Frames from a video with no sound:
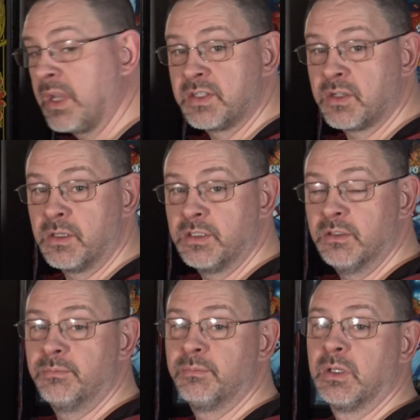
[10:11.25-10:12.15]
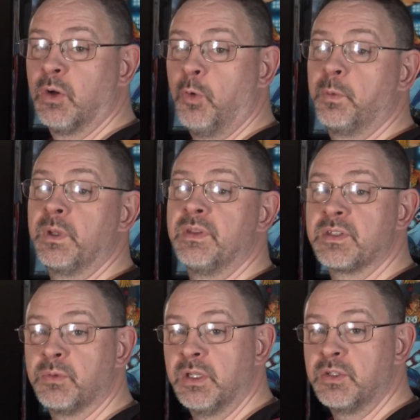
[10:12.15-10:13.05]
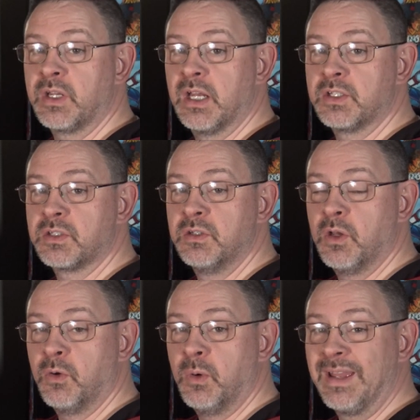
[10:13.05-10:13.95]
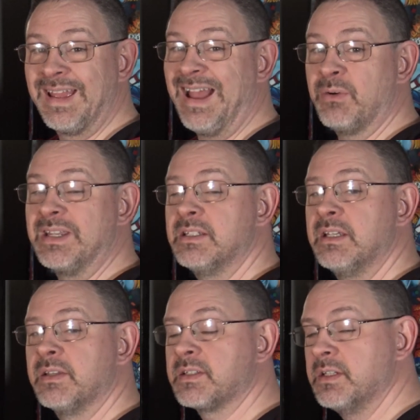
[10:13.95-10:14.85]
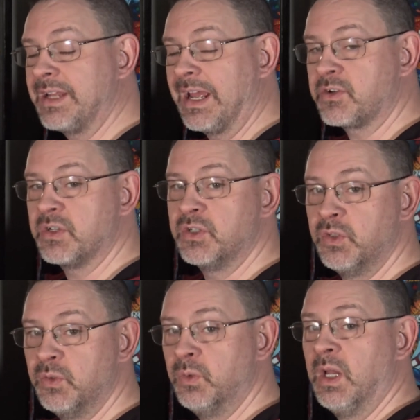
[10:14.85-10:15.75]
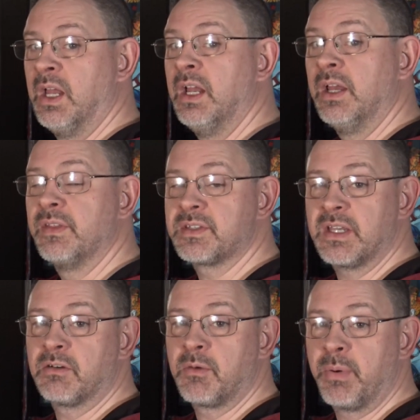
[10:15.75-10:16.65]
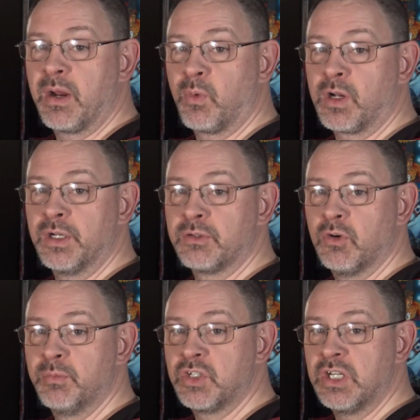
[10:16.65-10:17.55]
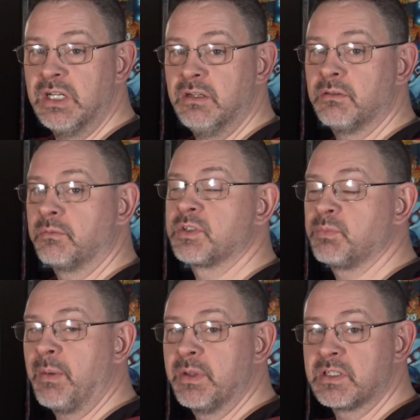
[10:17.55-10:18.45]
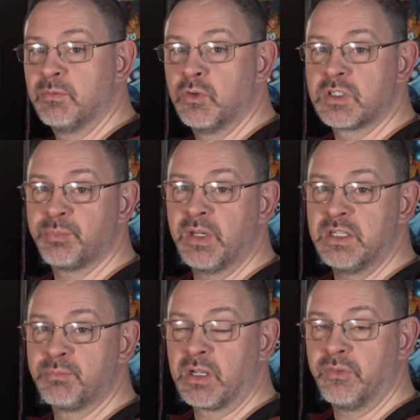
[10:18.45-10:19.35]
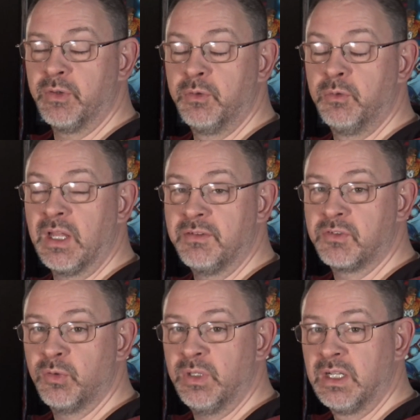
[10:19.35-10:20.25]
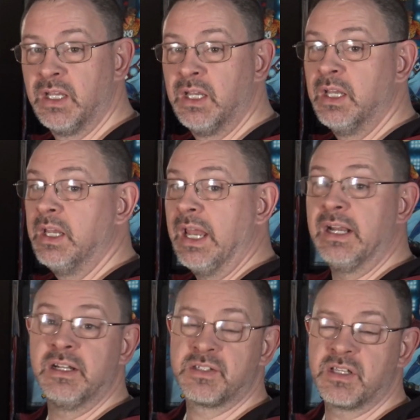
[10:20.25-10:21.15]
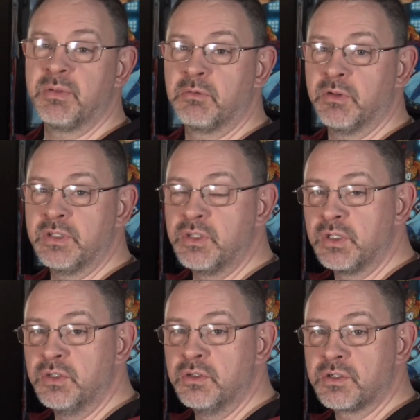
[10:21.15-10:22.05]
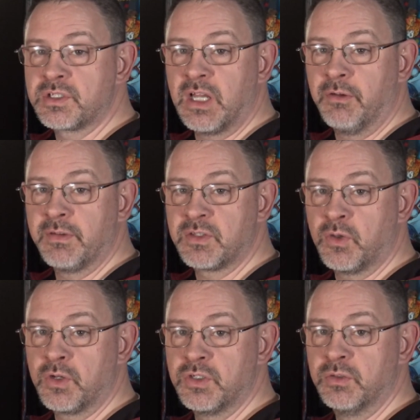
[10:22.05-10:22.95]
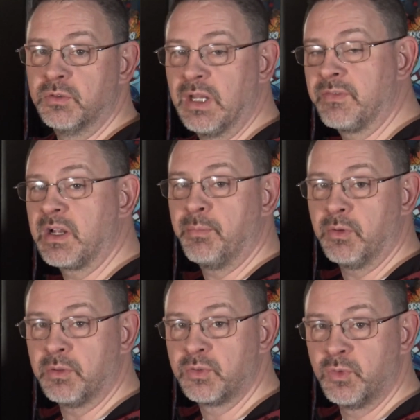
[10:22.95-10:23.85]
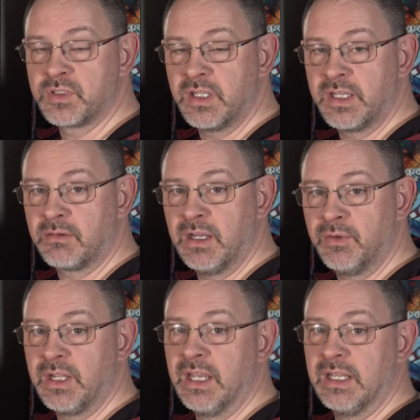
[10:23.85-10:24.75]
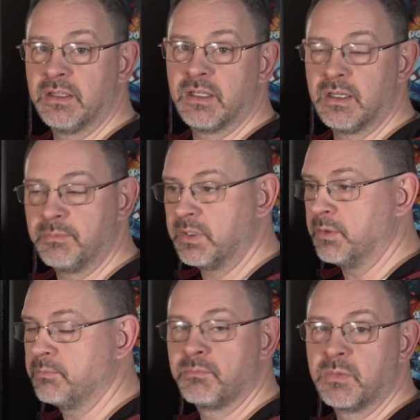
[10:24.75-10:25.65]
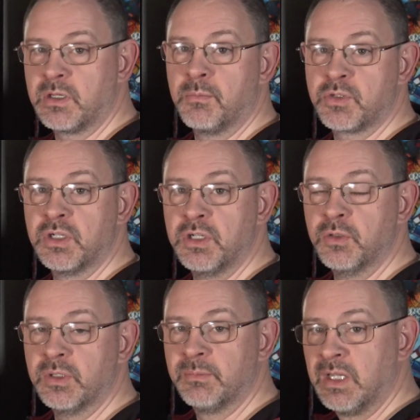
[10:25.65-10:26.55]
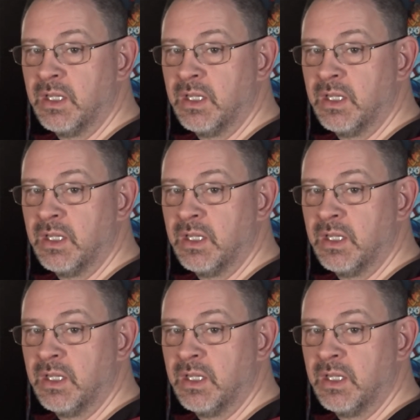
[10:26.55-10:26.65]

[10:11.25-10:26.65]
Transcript: guys are too. Hopefully this will let you guys know how easy this is to actually do this kind of repair work on your own machine. Swap in some new displays, bring a little new life to it. And it is something really you can do yourself as long as you have a couple of tools laying around and the gumption to do it.